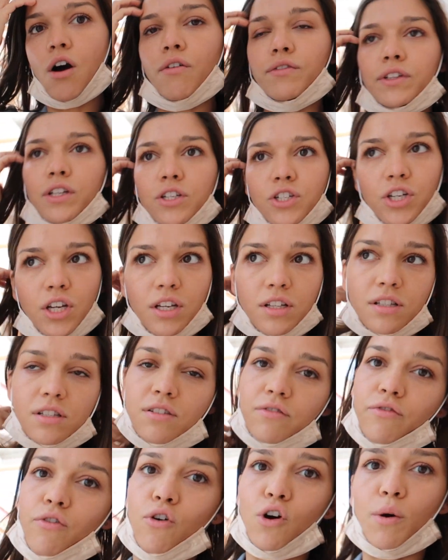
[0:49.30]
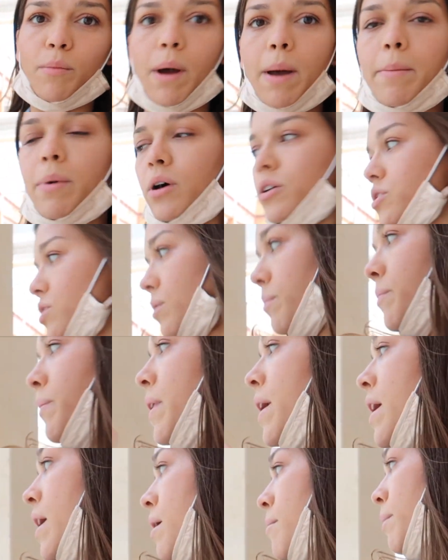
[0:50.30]
of the jeans for my bottom.
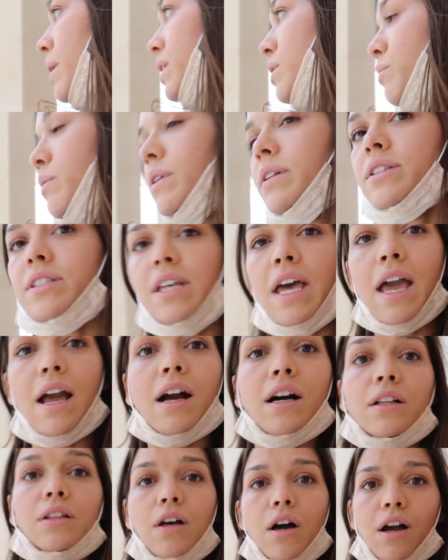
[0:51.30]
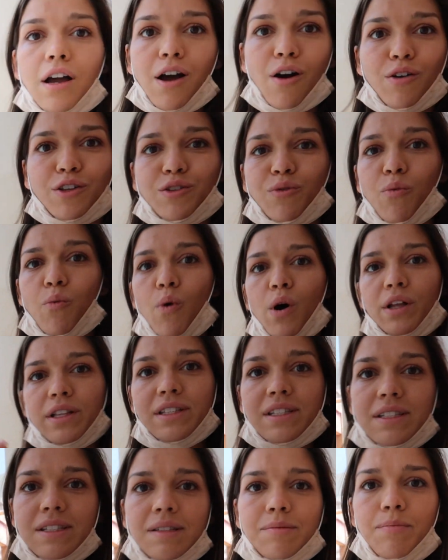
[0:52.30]
But we'll take a look at
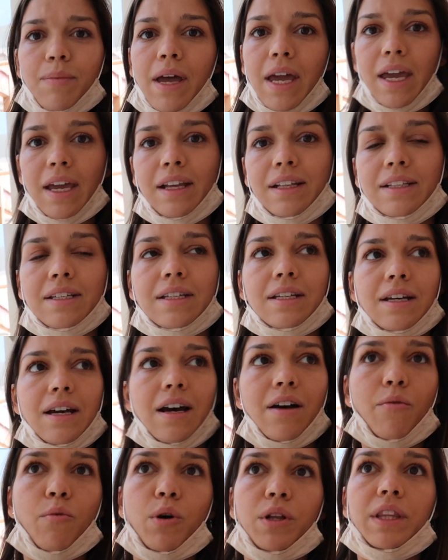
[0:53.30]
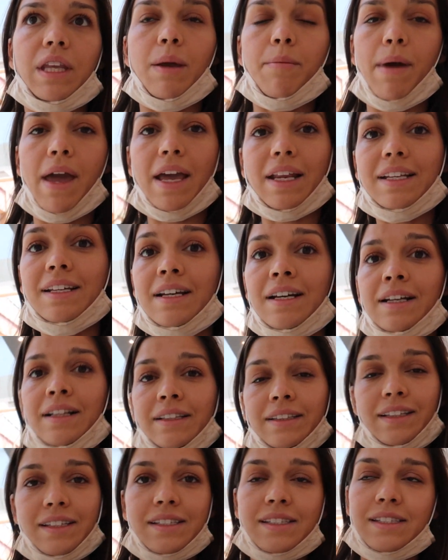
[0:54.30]
what they made
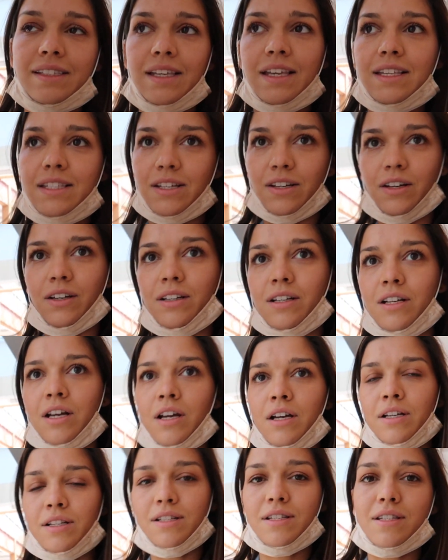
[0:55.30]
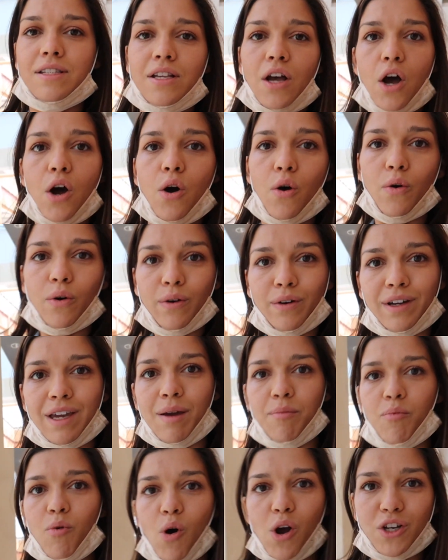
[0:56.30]
this season. So
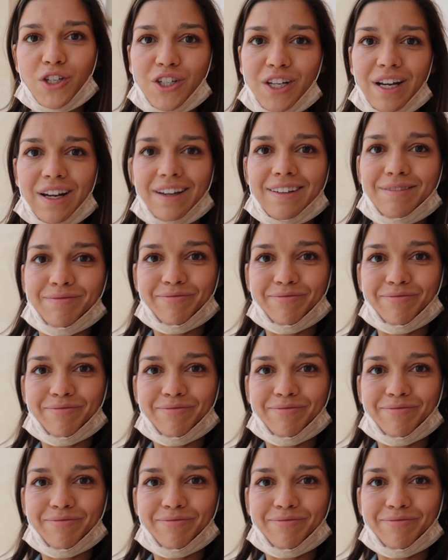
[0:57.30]
keep watching.